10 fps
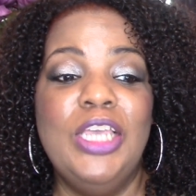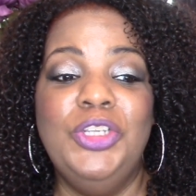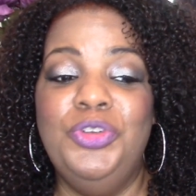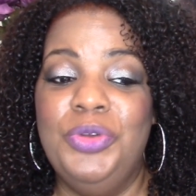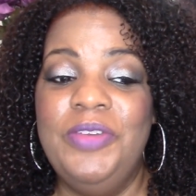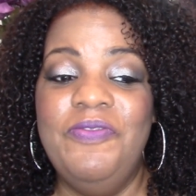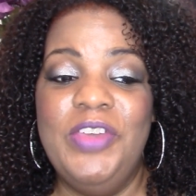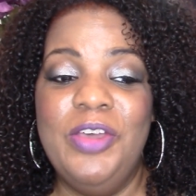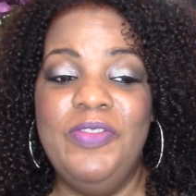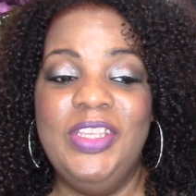Dream
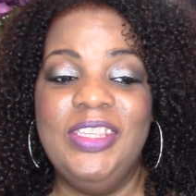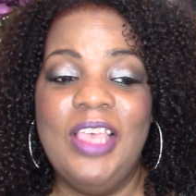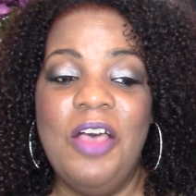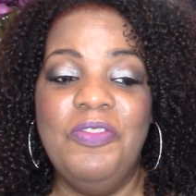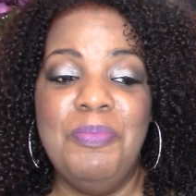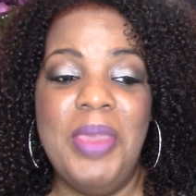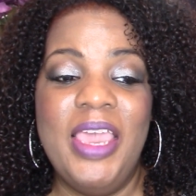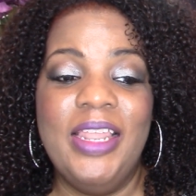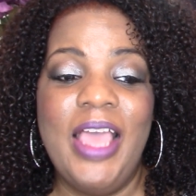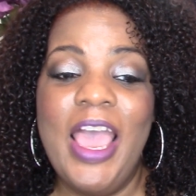Velvet Soft
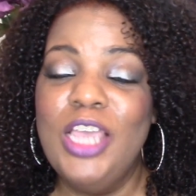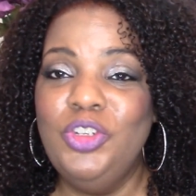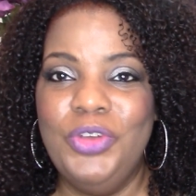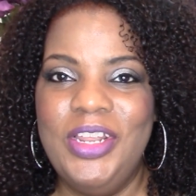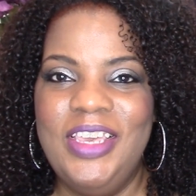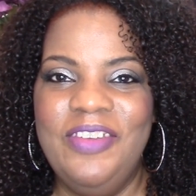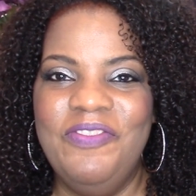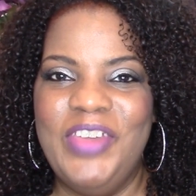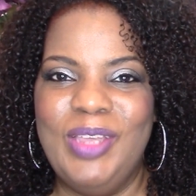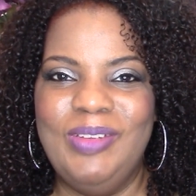Matte Hydrating
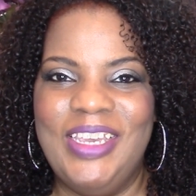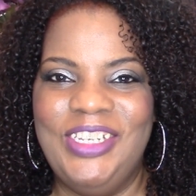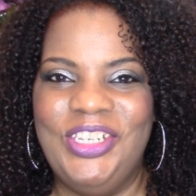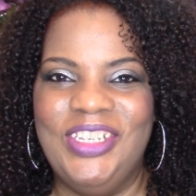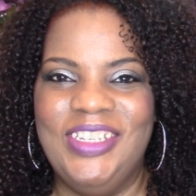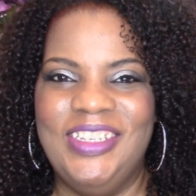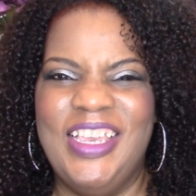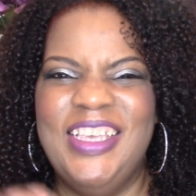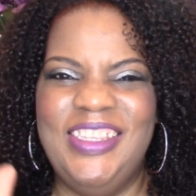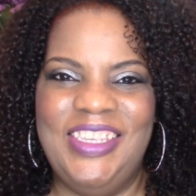Foundation.
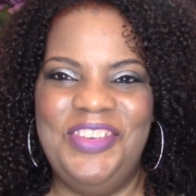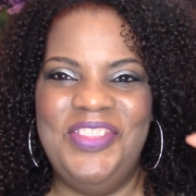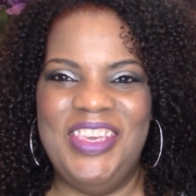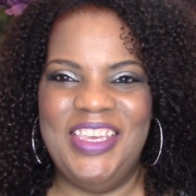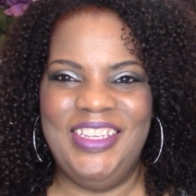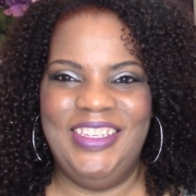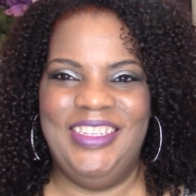See you then.